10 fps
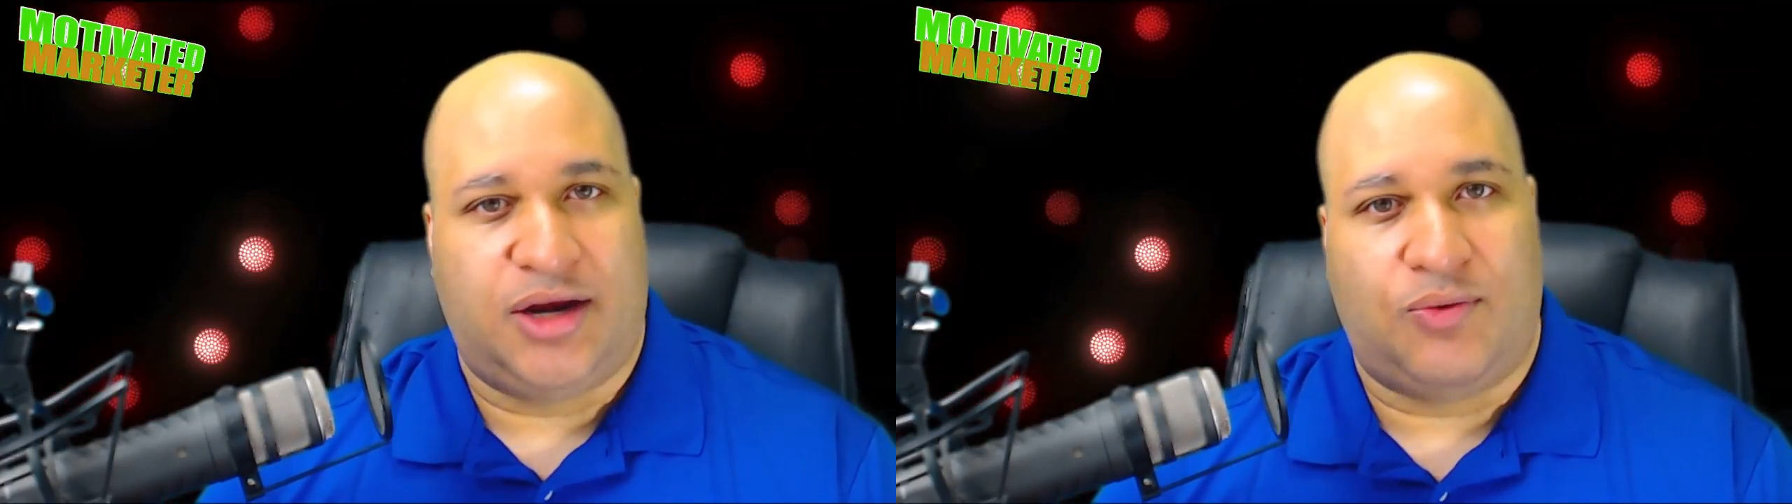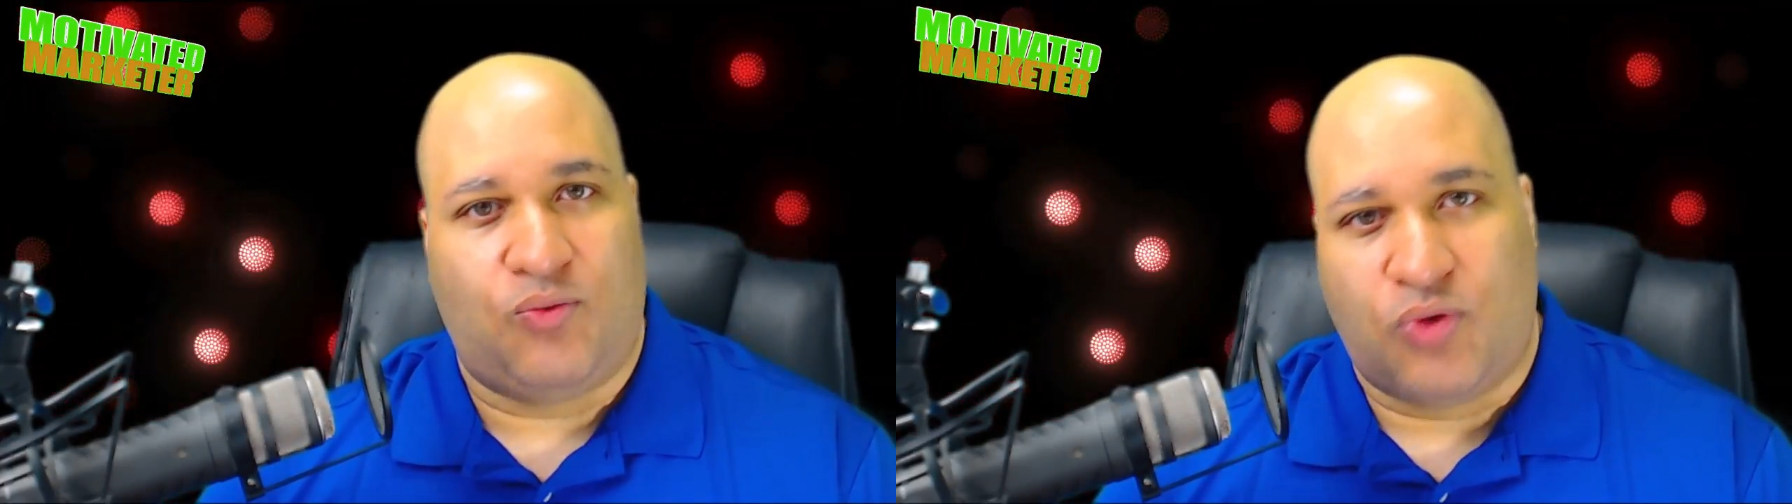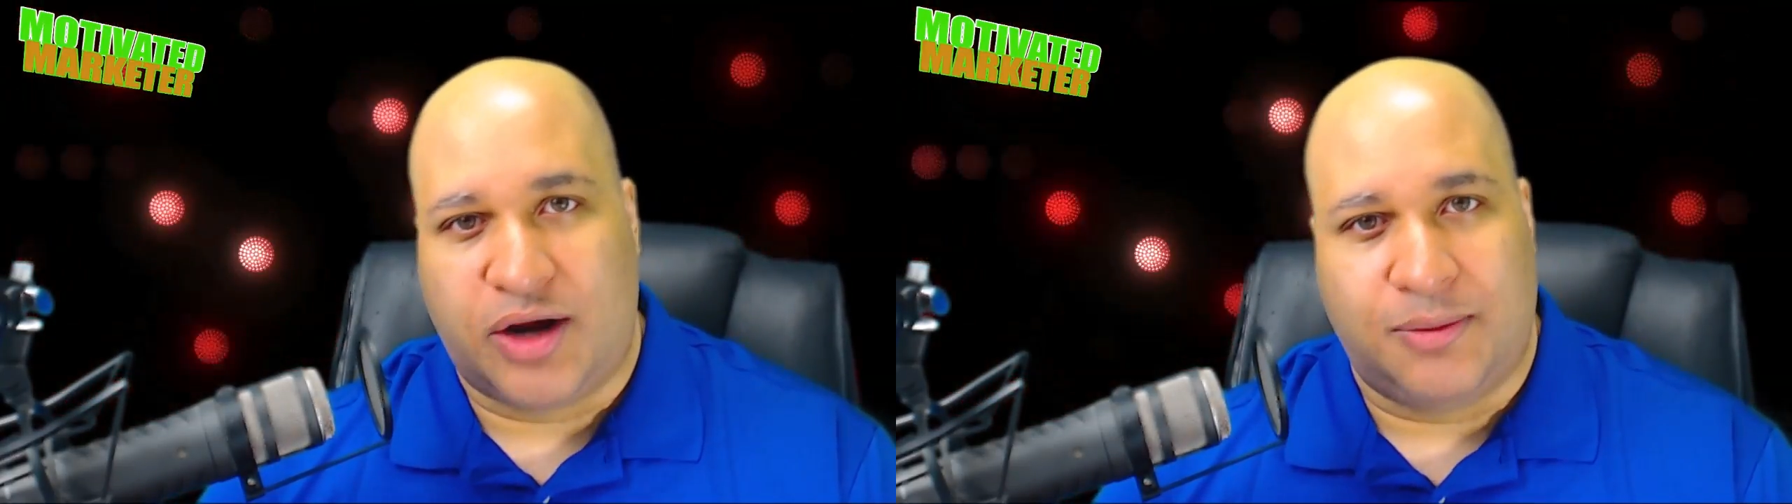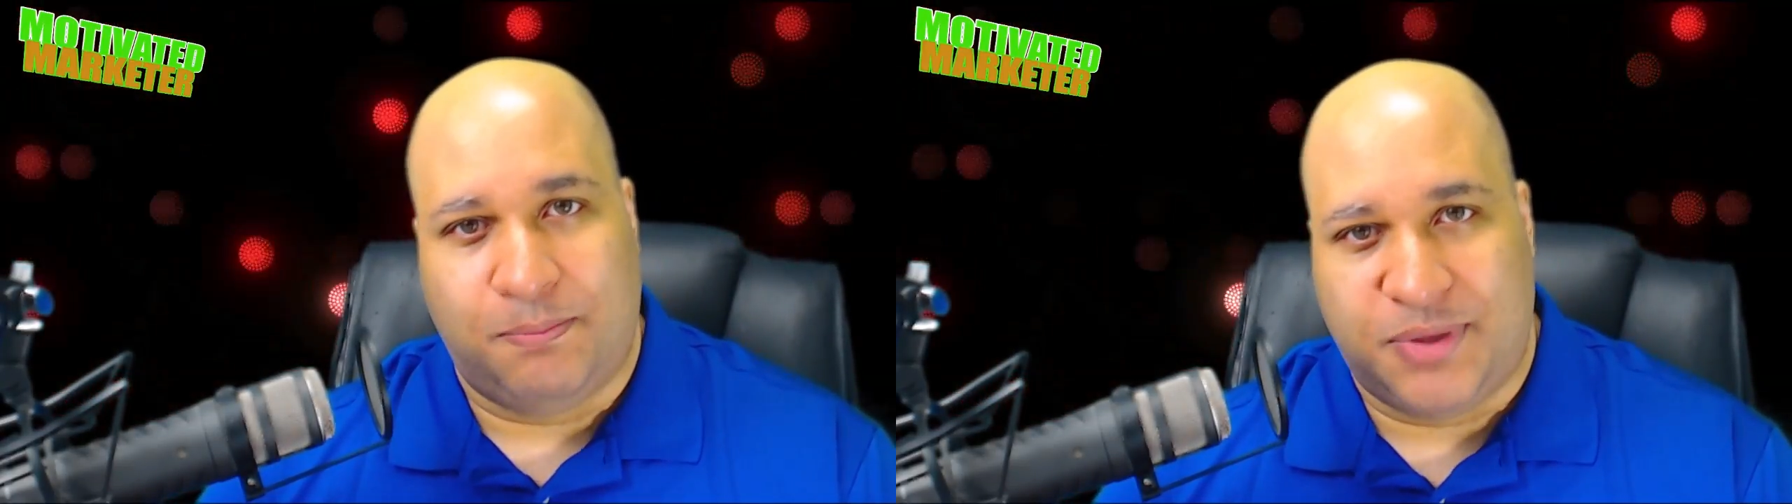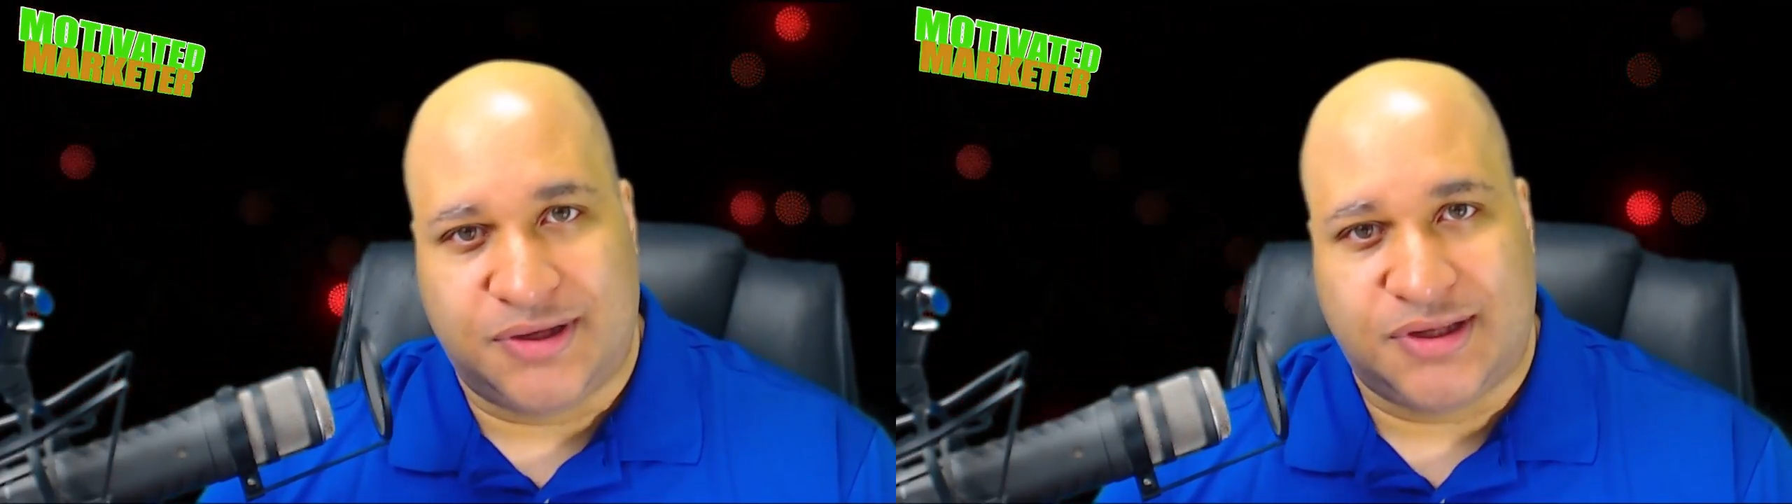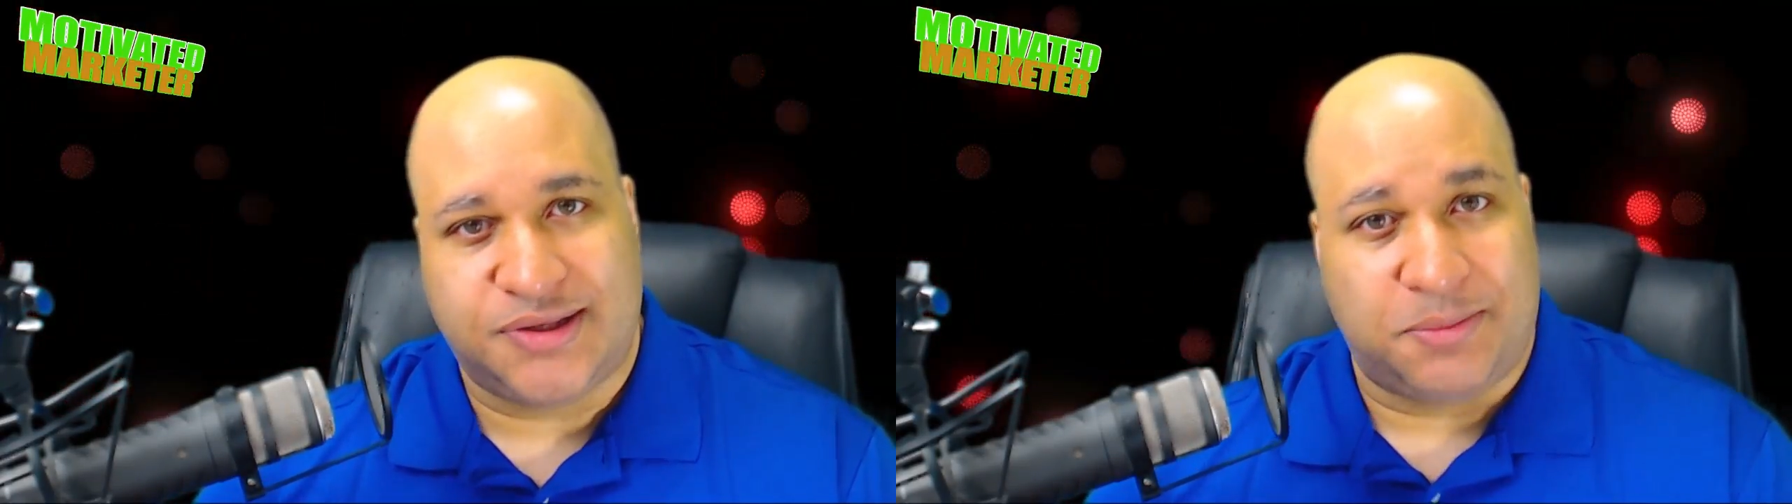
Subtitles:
to run a business.